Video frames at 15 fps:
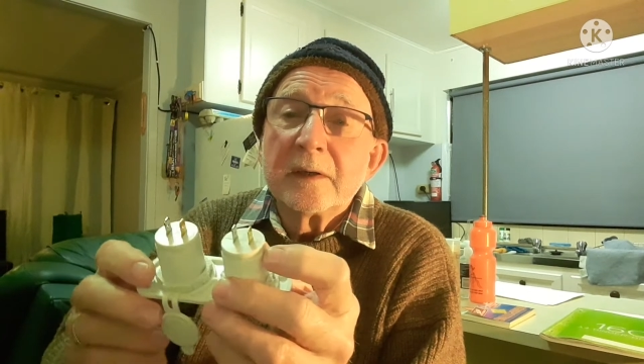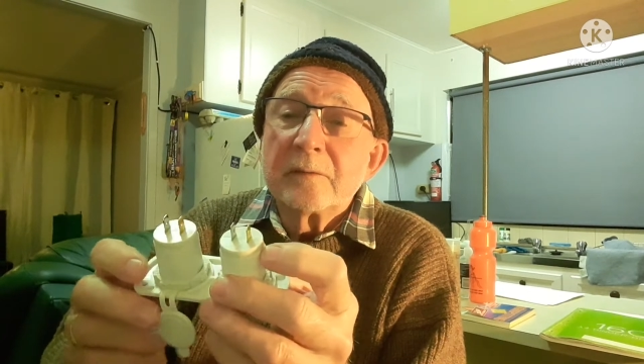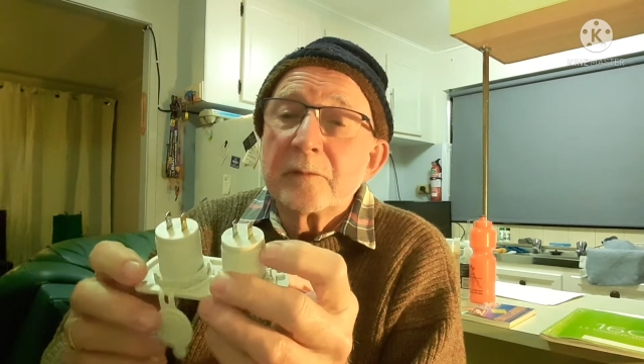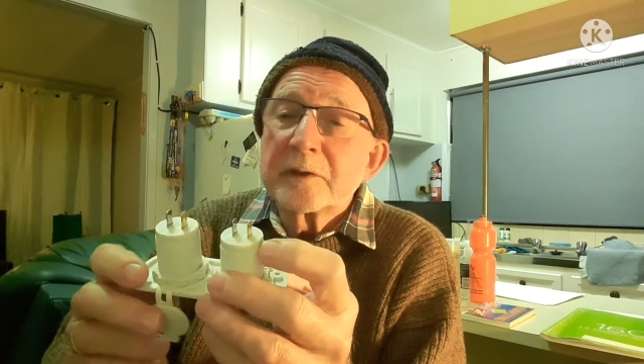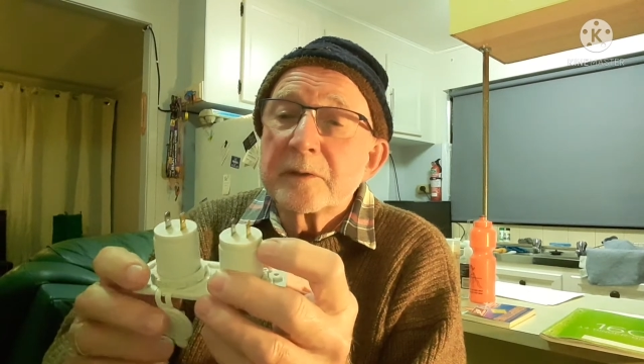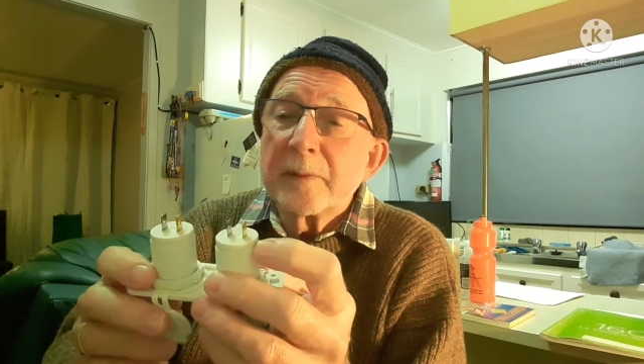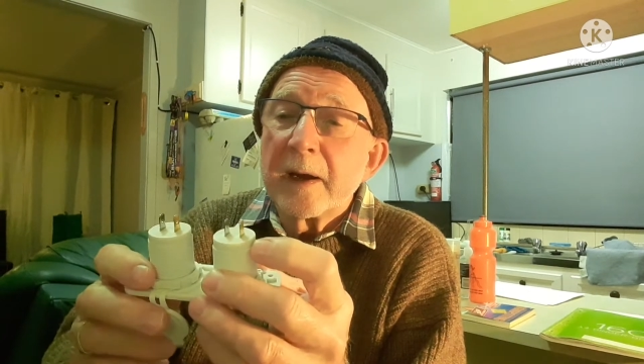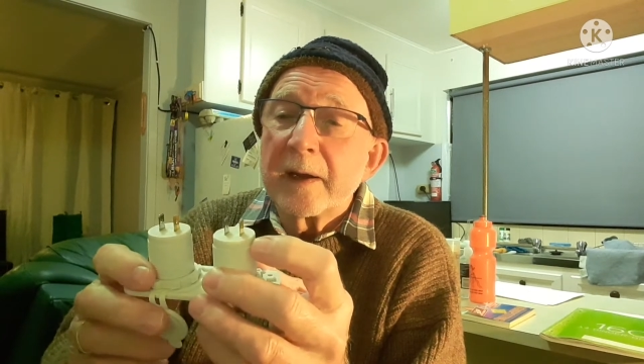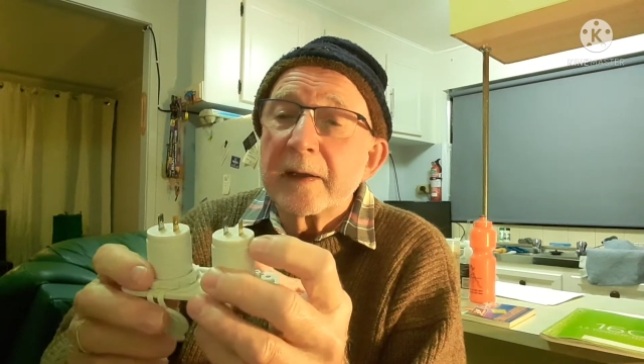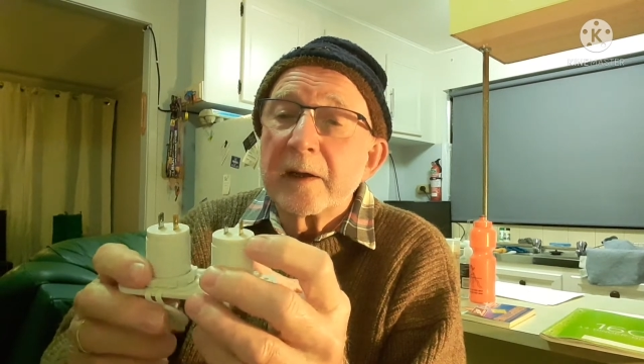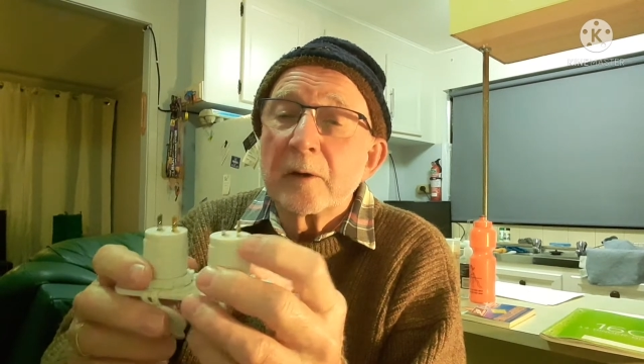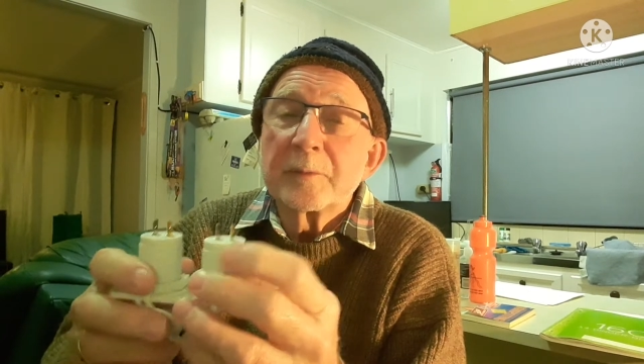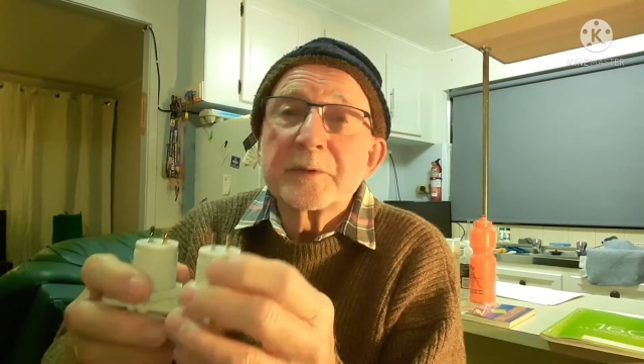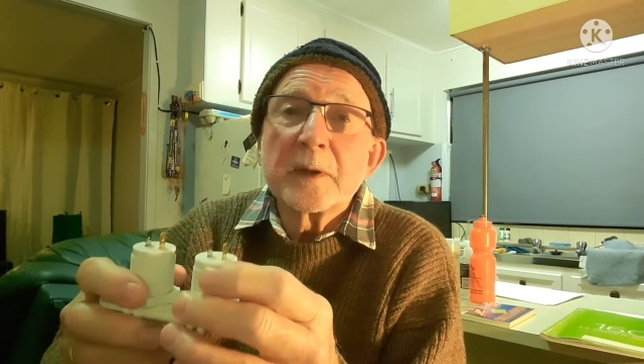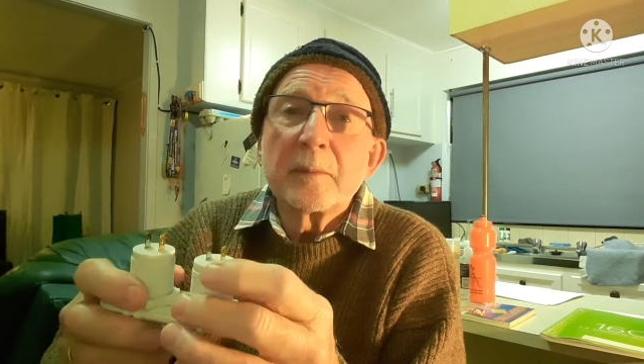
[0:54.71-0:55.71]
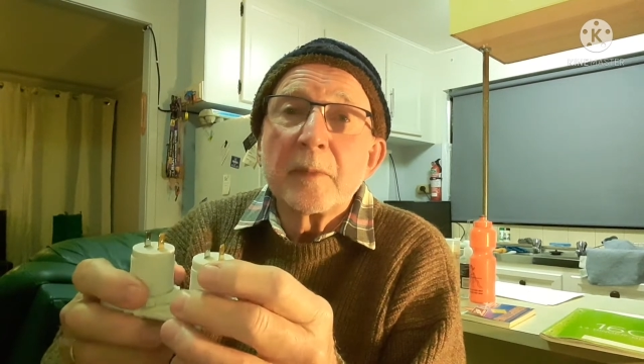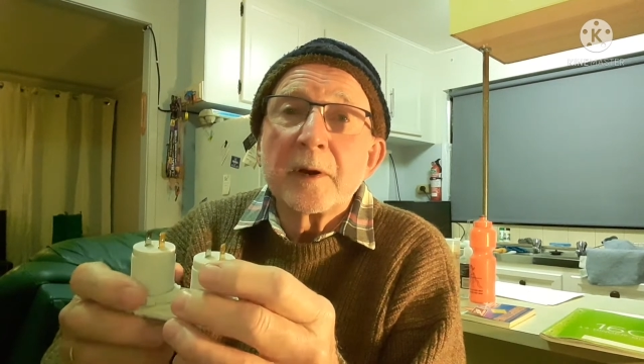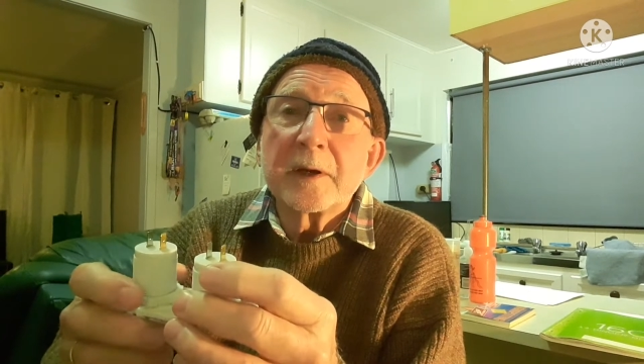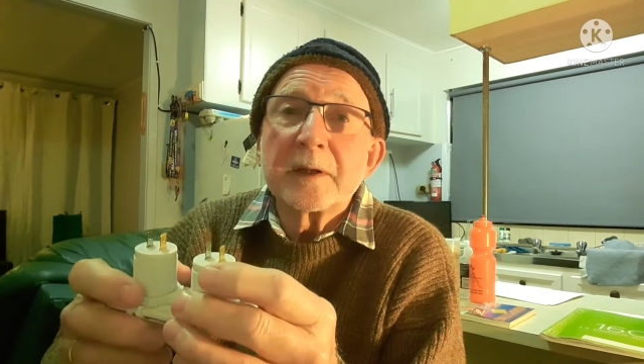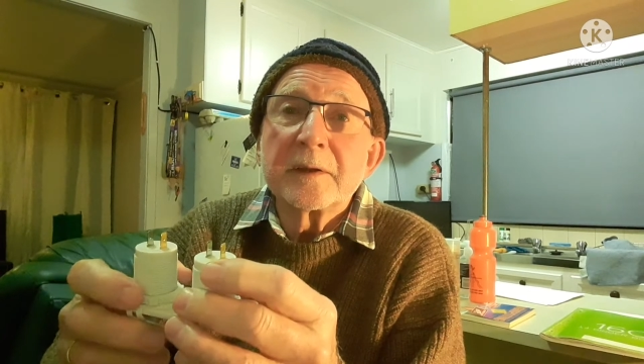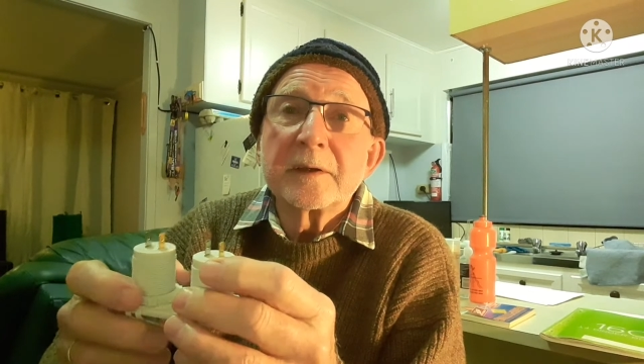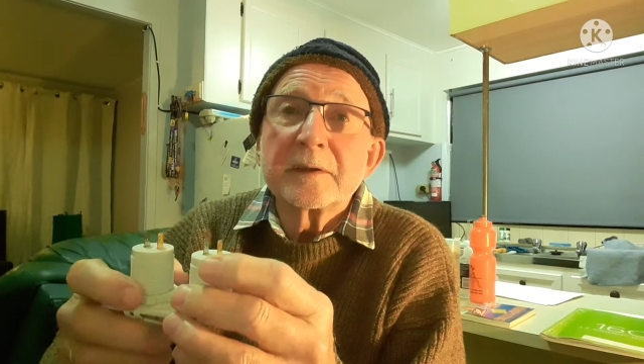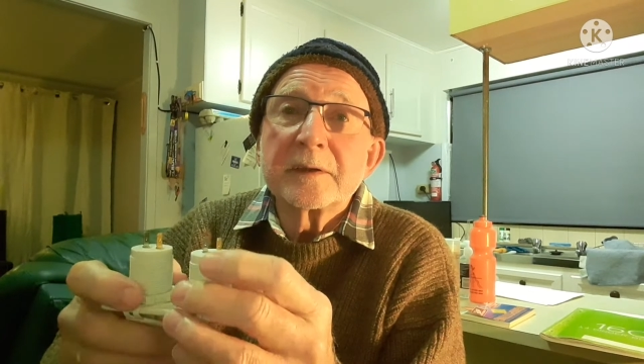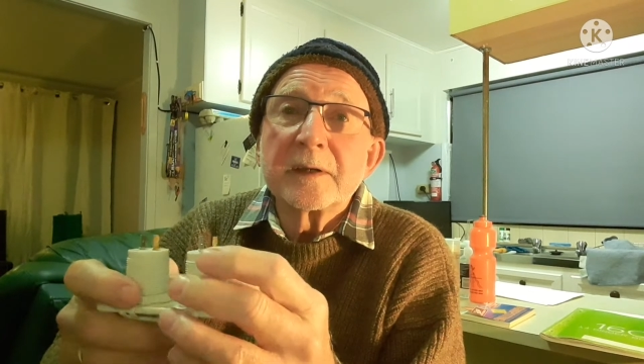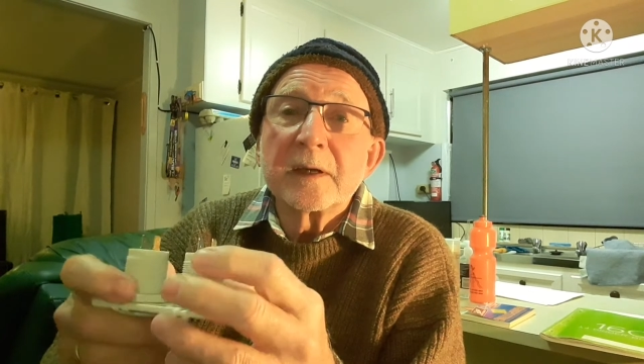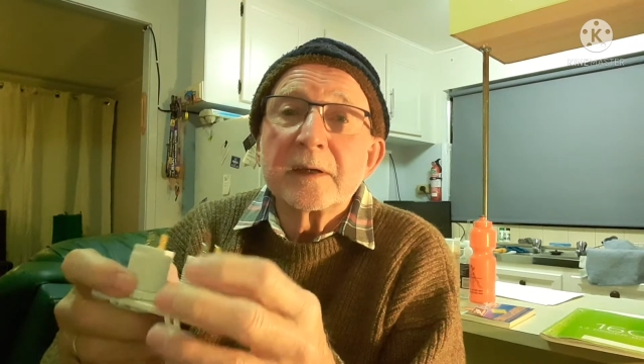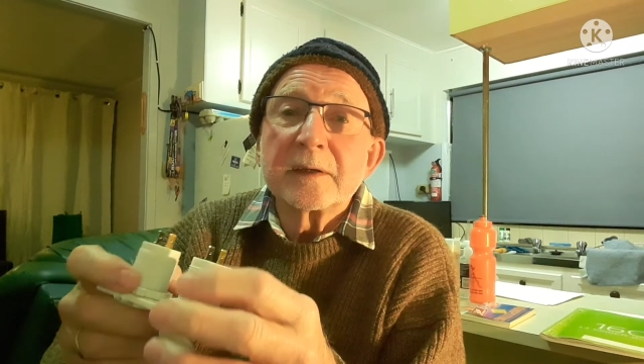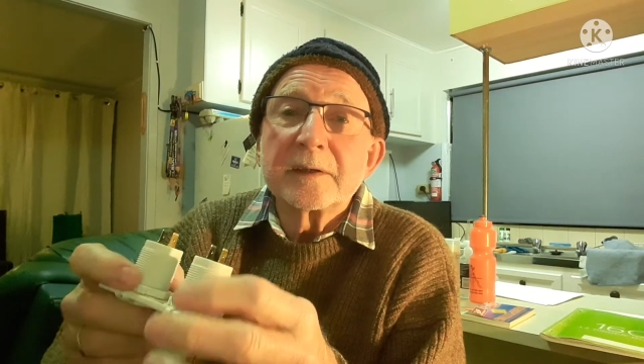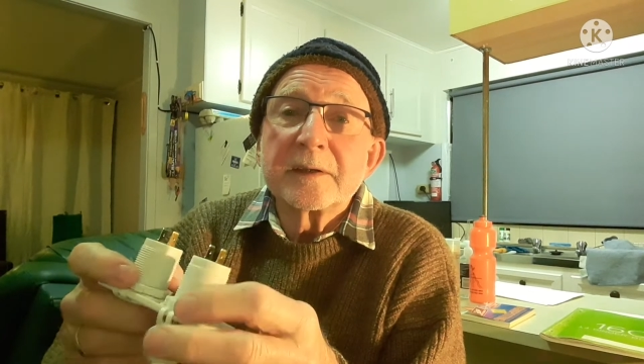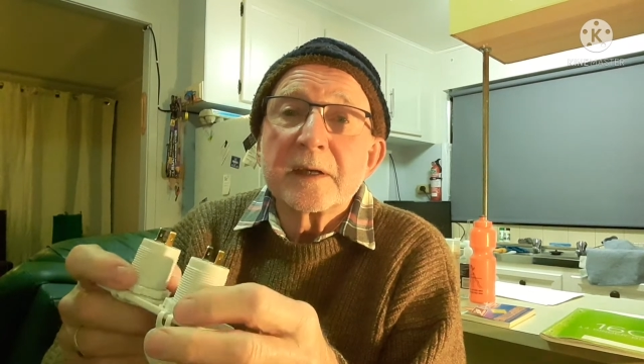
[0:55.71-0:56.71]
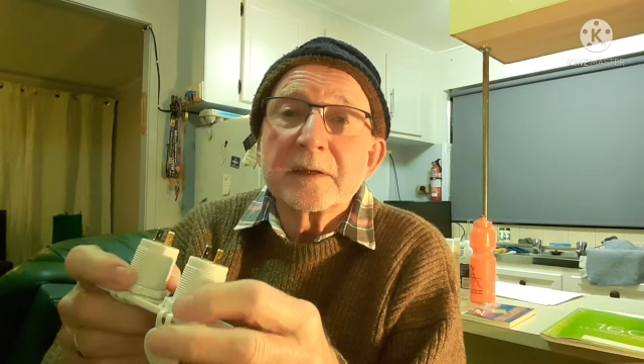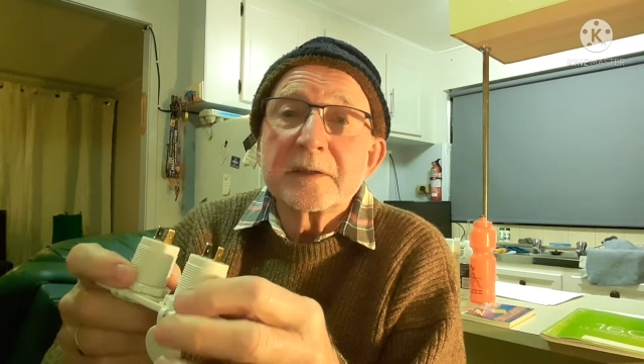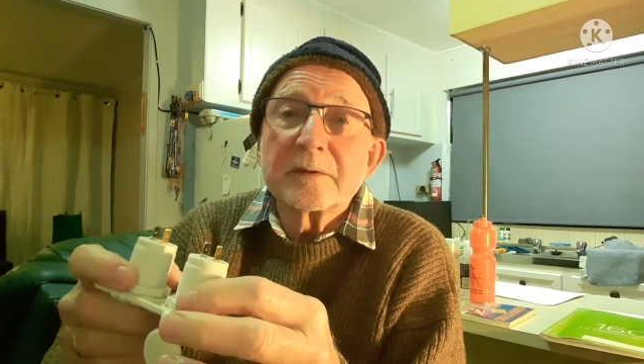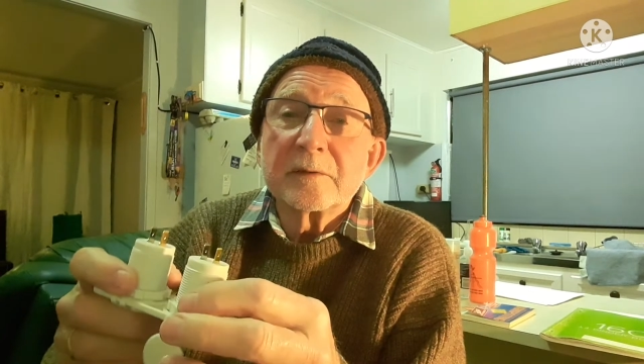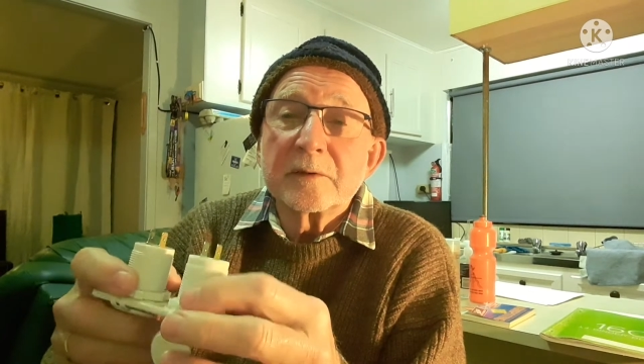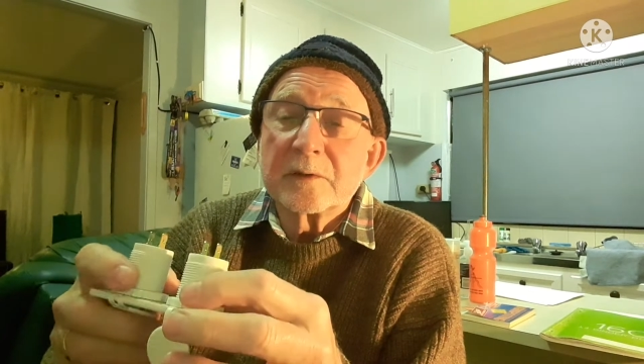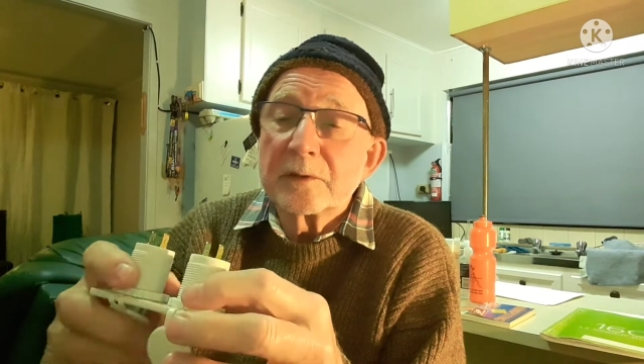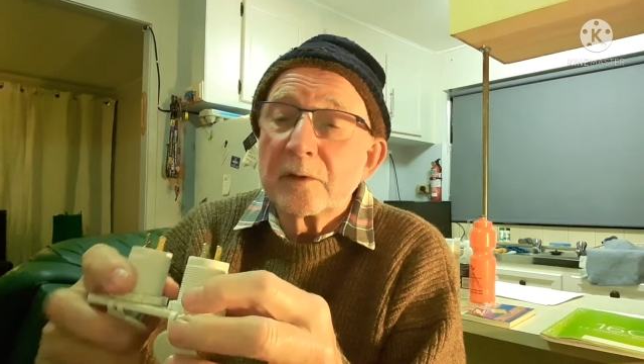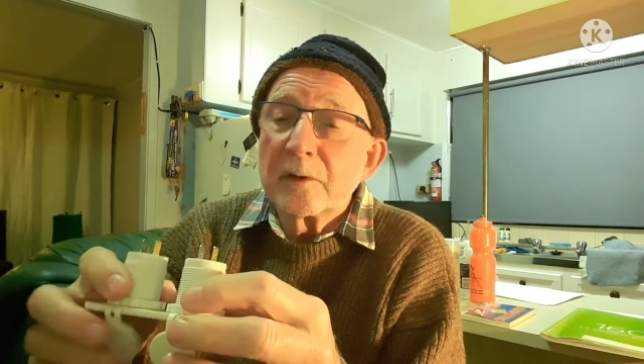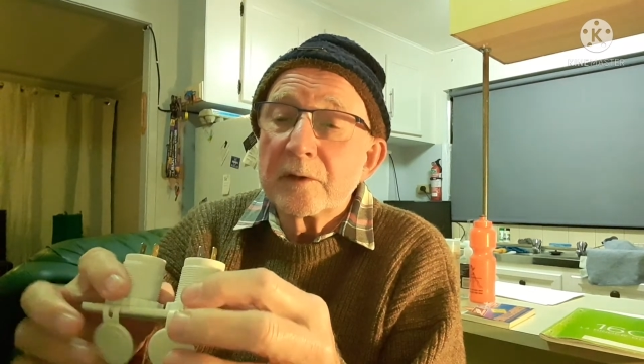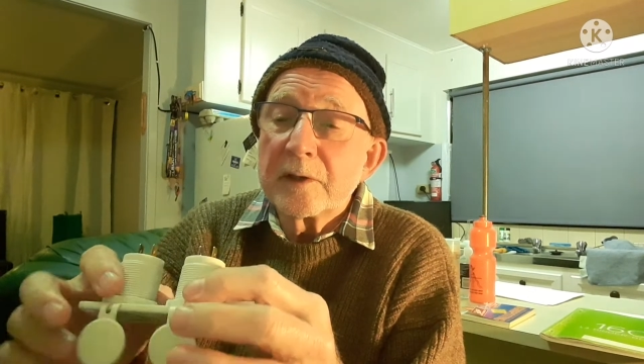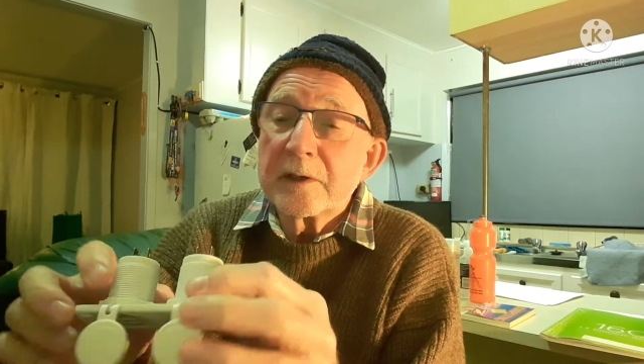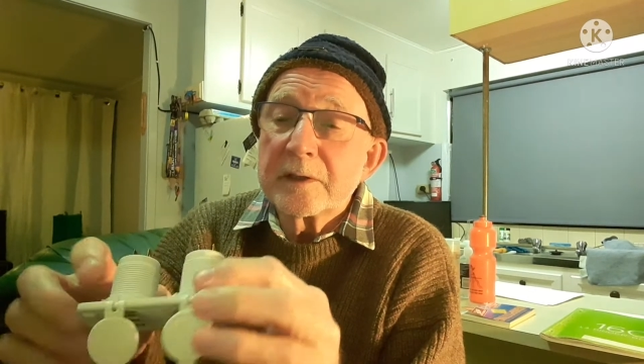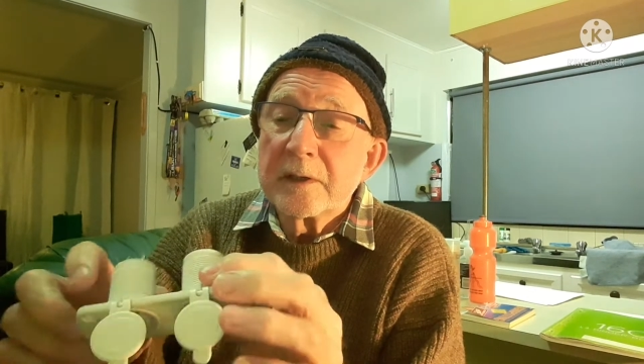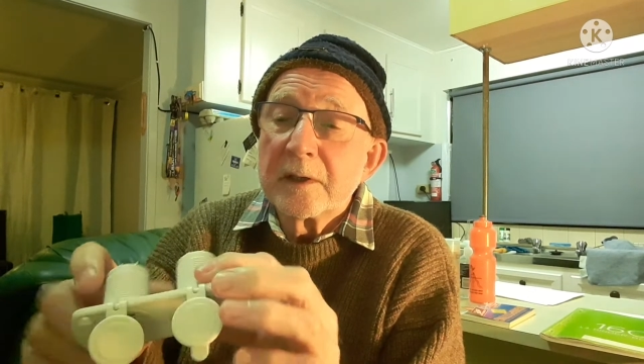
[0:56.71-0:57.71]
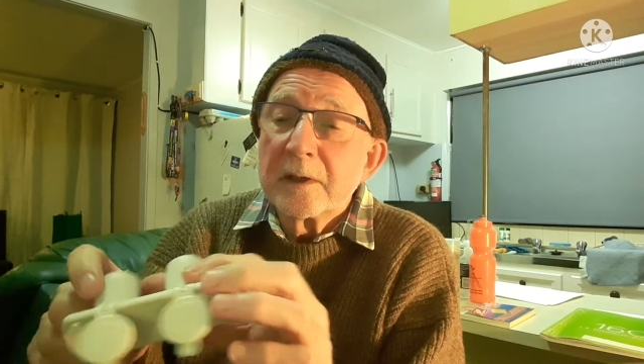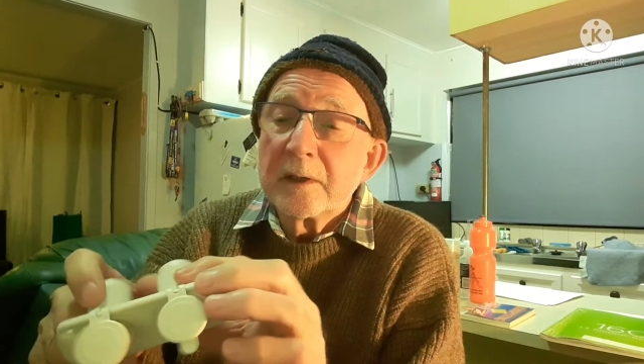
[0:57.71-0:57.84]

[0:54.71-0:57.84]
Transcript: which may help somebody that intends to install these.